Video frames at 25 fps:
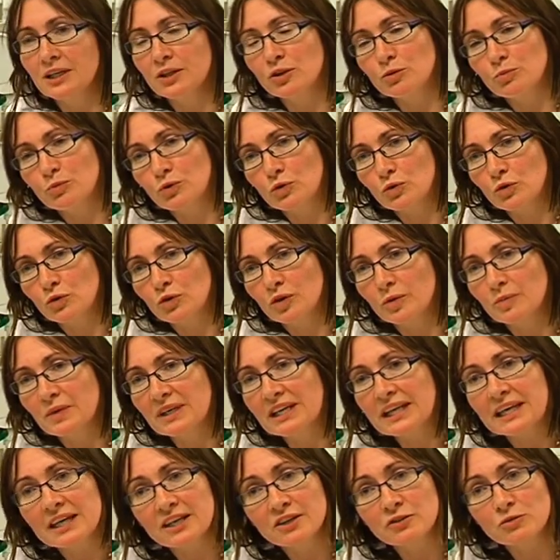the program
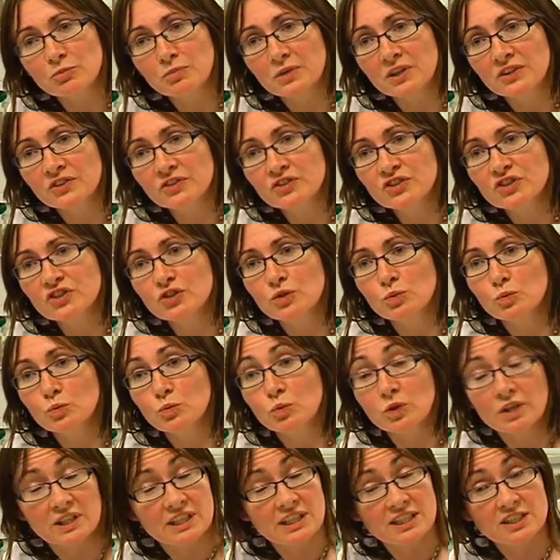an 8-month
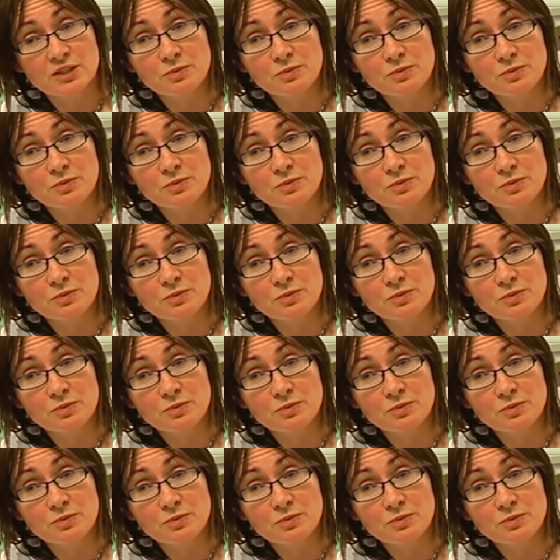work